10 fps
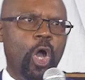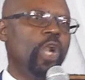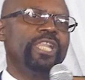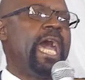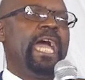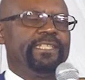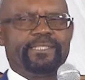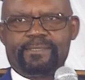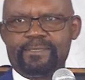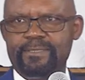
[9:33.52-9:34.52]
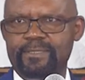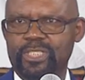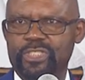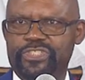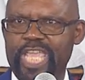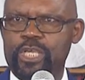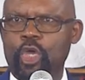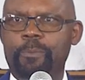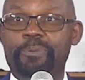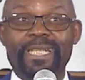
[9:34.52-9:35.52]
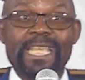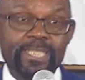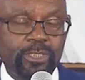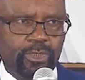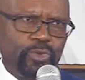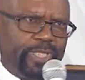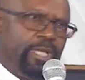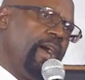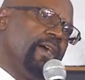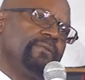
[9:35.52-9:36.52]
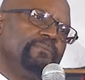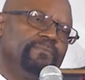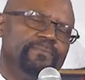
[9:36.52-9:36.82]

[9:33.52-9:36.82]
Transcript: All night, Jacob wrestled with God.